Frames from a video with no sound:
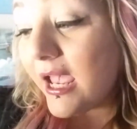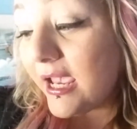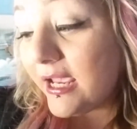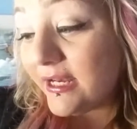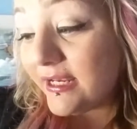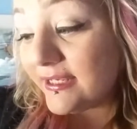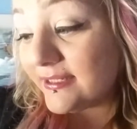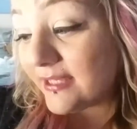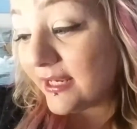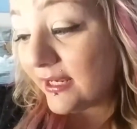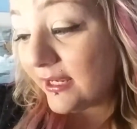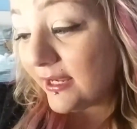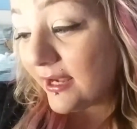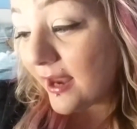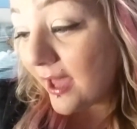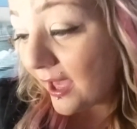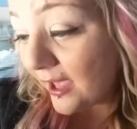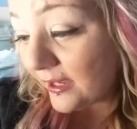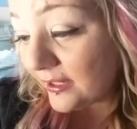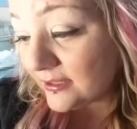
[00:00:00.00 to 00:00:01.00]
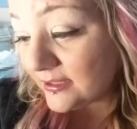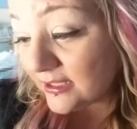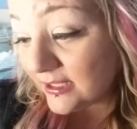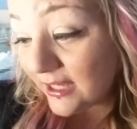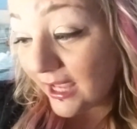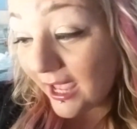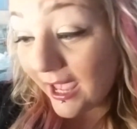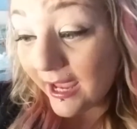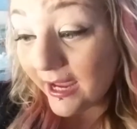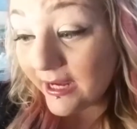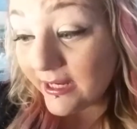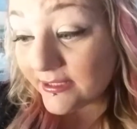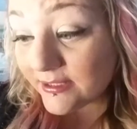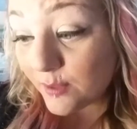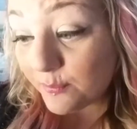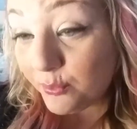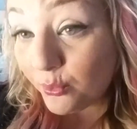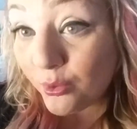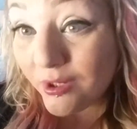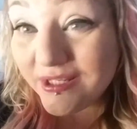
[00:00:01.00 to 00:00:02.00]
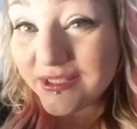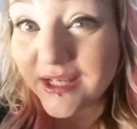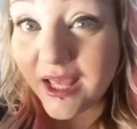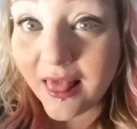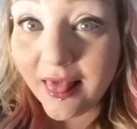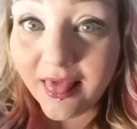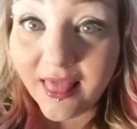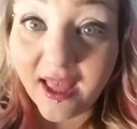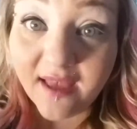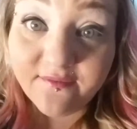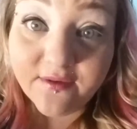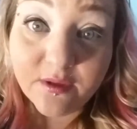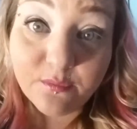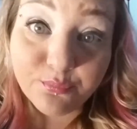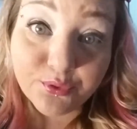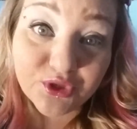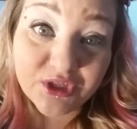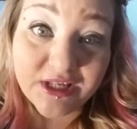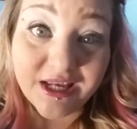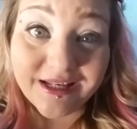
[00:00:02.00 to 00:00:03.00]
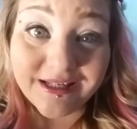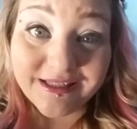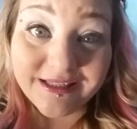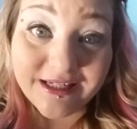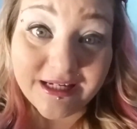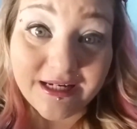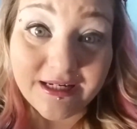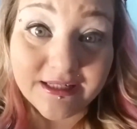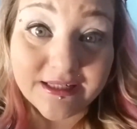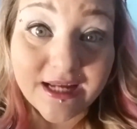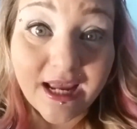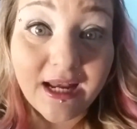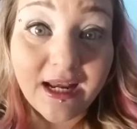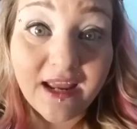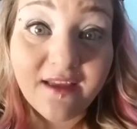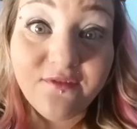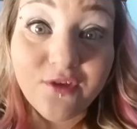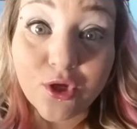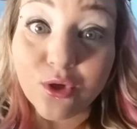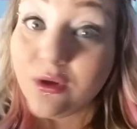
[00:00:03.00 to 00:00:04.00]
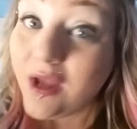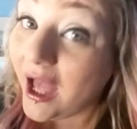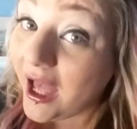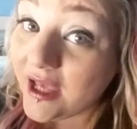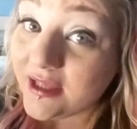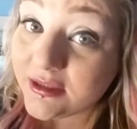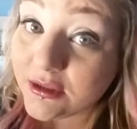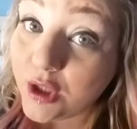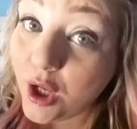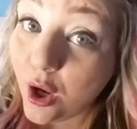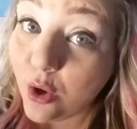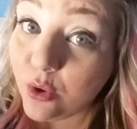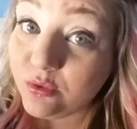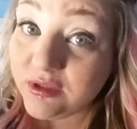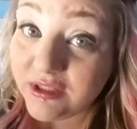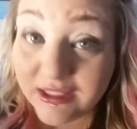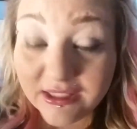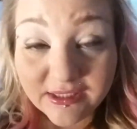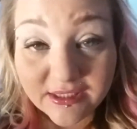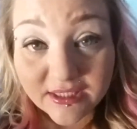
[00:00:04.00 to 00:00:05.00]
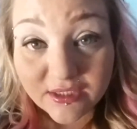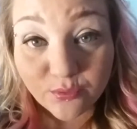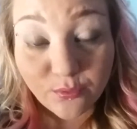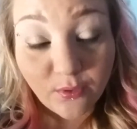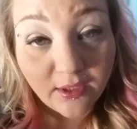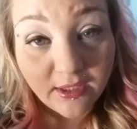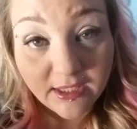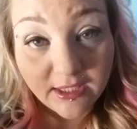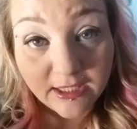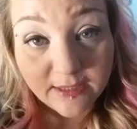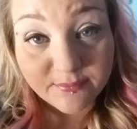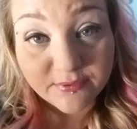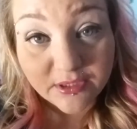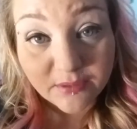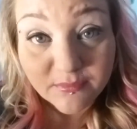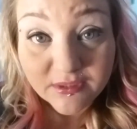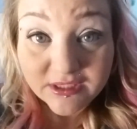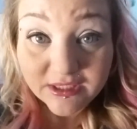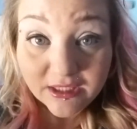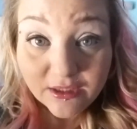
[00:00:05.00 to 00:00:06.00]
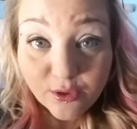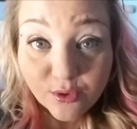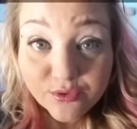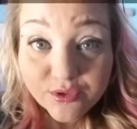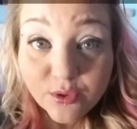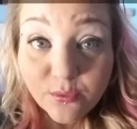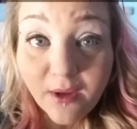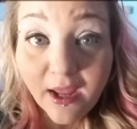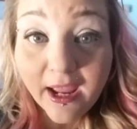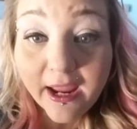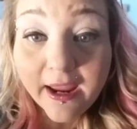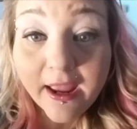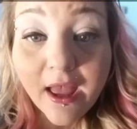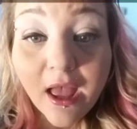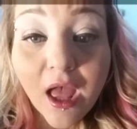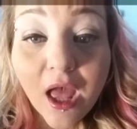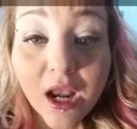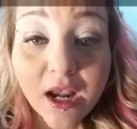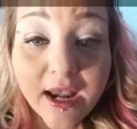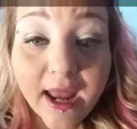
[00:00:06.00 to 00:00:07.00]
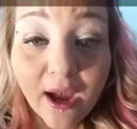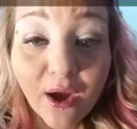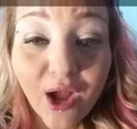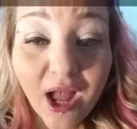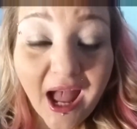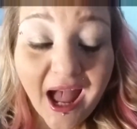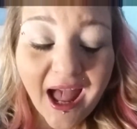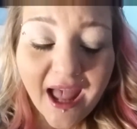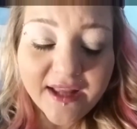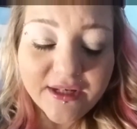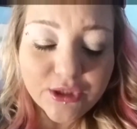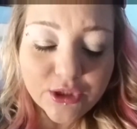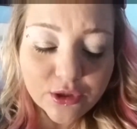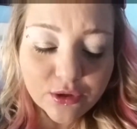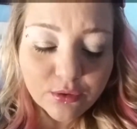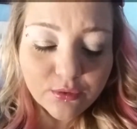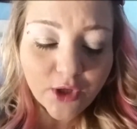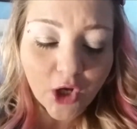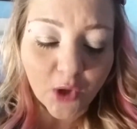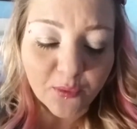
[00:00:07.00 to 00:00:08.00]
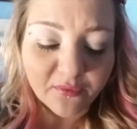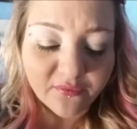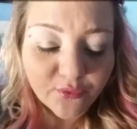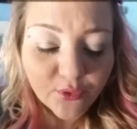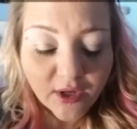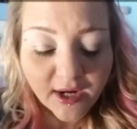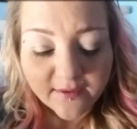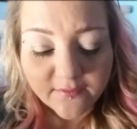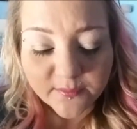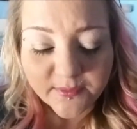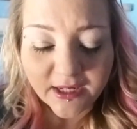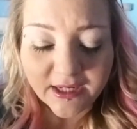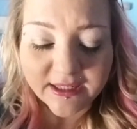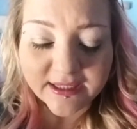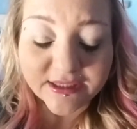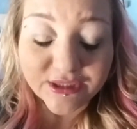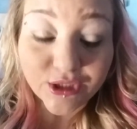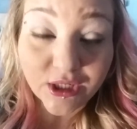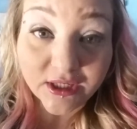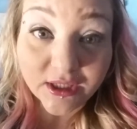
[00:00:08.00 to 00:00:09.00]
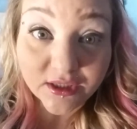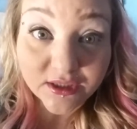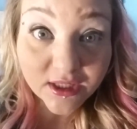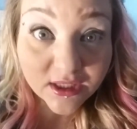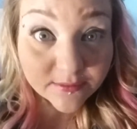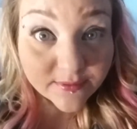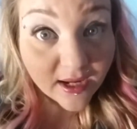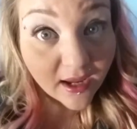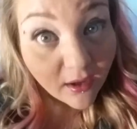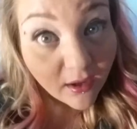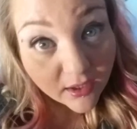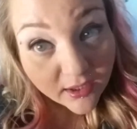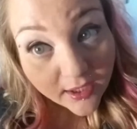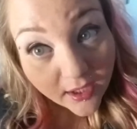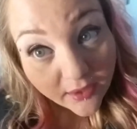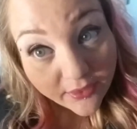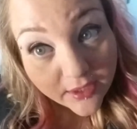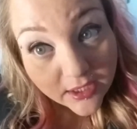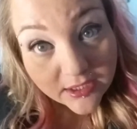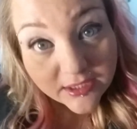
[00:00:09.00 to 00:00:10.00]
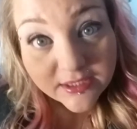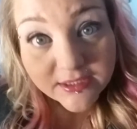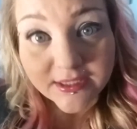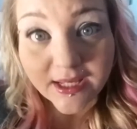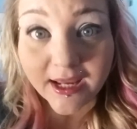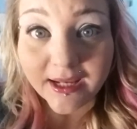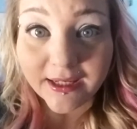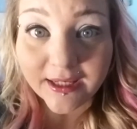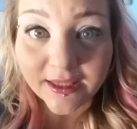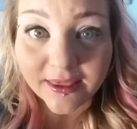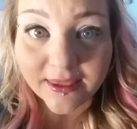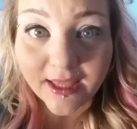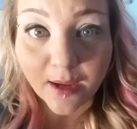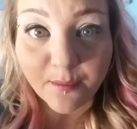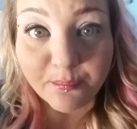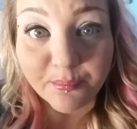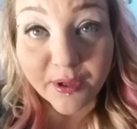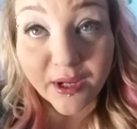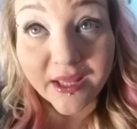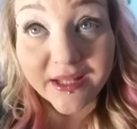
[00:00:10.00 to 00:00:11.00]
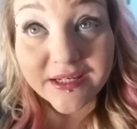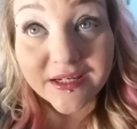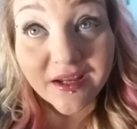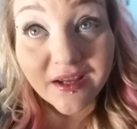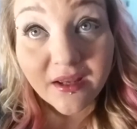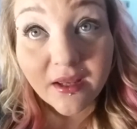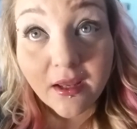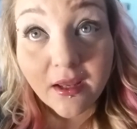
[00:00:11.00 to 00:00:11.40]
It is ninety-eight point one one percent DEET, and if you guys know, DEET is what keeps the mosquitoes away. Now, I do know, before everybody gets on here and tells me how unhealthy it is, I get that, but